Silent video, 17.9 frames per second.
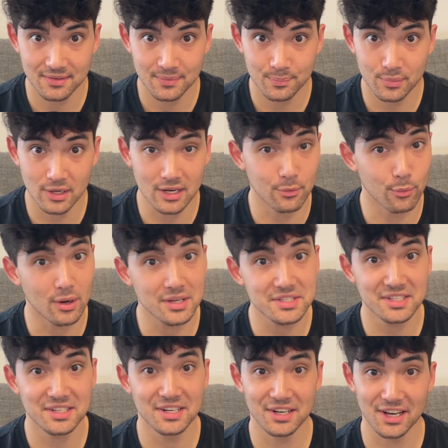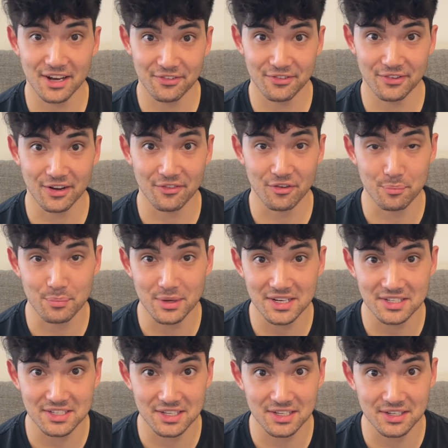But it wasn't enough of a
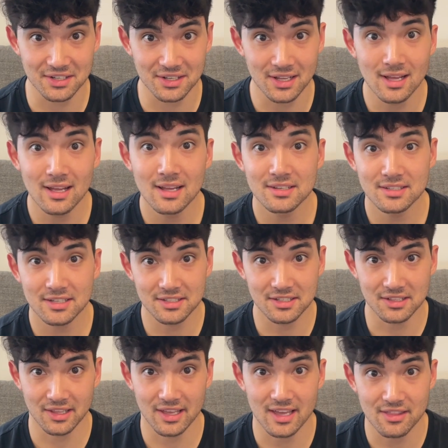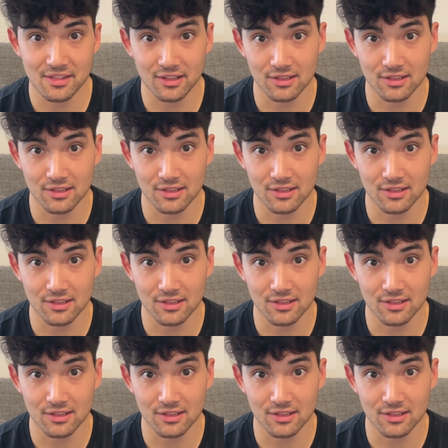big deal to delay the